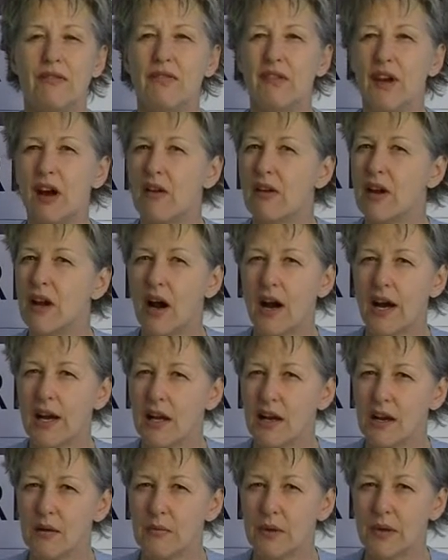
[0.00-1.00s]
very high
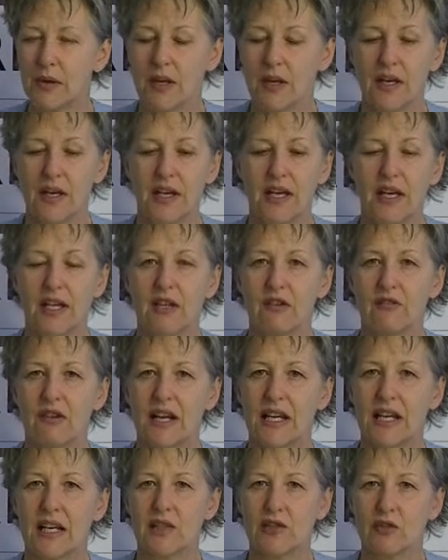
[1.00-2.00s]
up in the
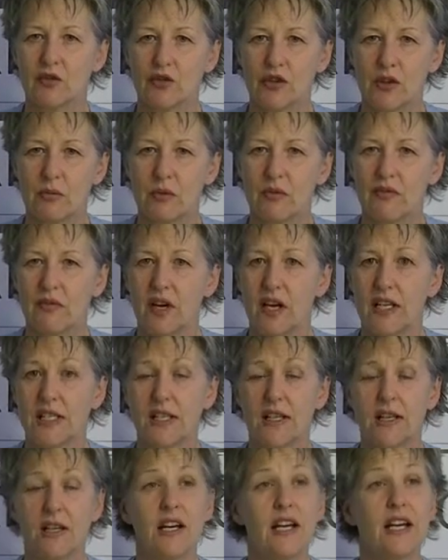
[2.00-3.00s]
rankings on
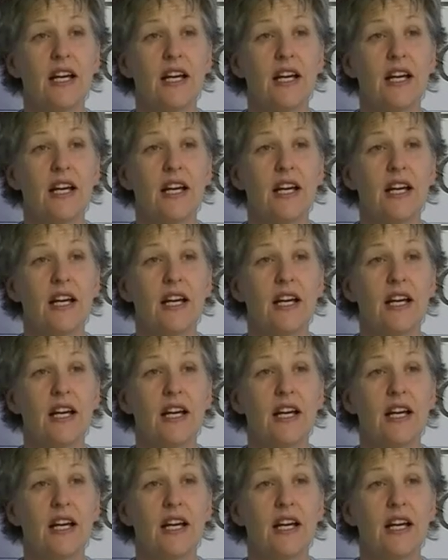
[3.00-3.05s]
TripAdvisor.